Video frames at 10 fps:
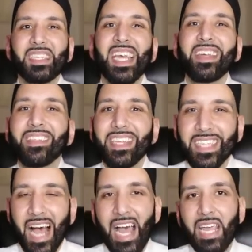Take the
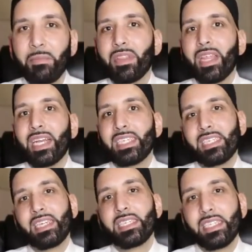time that is
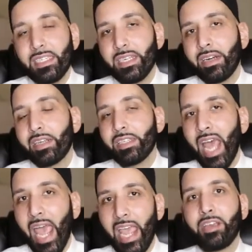necessary
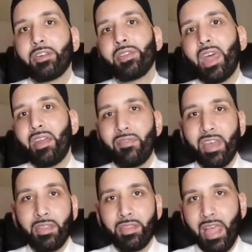to anchor that
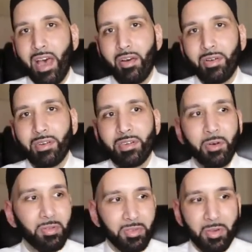faith now.
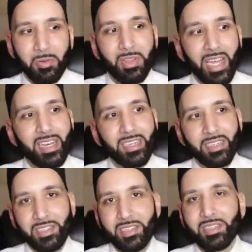Don't don't let it
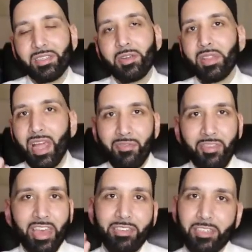just don't let
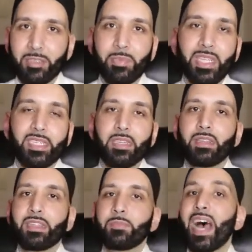faith just be this
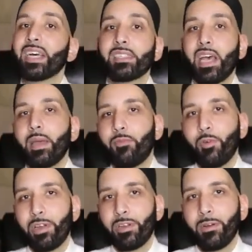this pastime
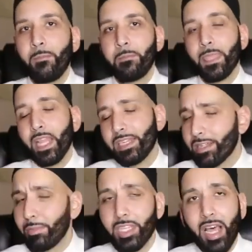for you.
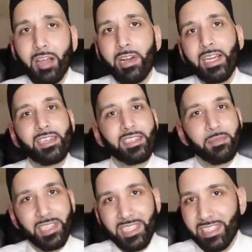That's Lama right now.
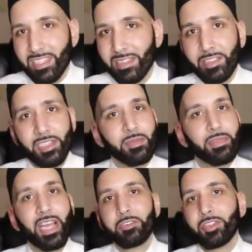Some listen to
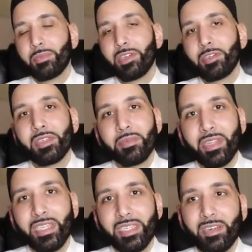some lectures. I'm going to do some
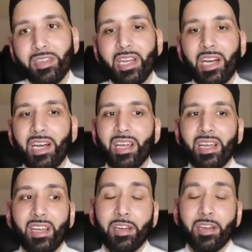things here and there.
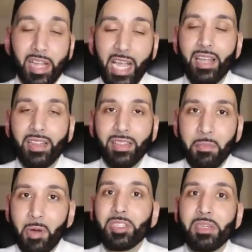You know, like the
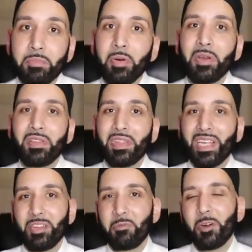most important
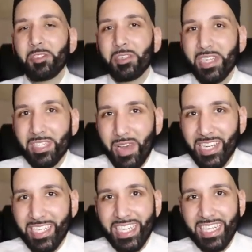thing in the world to me is
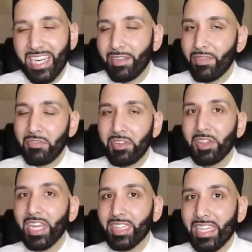my deen, and if I
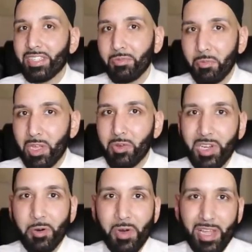feel like that's
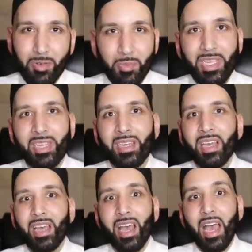withering away from me,
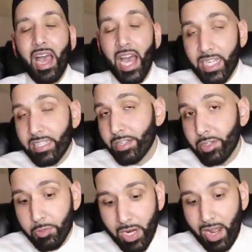I need to
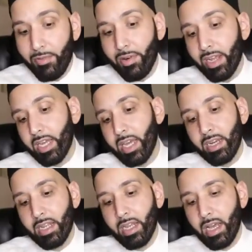do whatever I
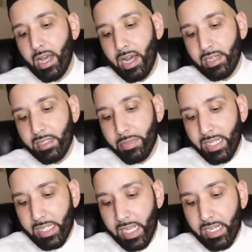can uh, to
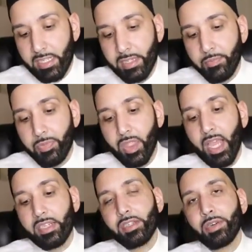maintain it.
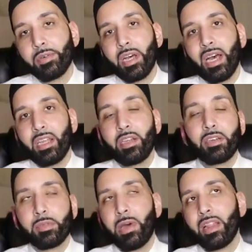And so, uh, you know,
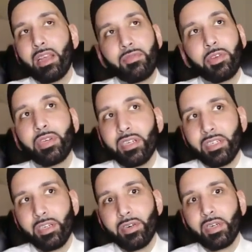subhanAllah, a few
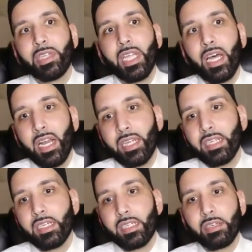years ago in Ramadan, I
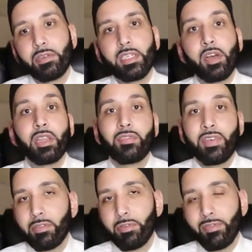did a series called The
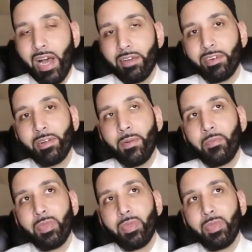Faith Revival.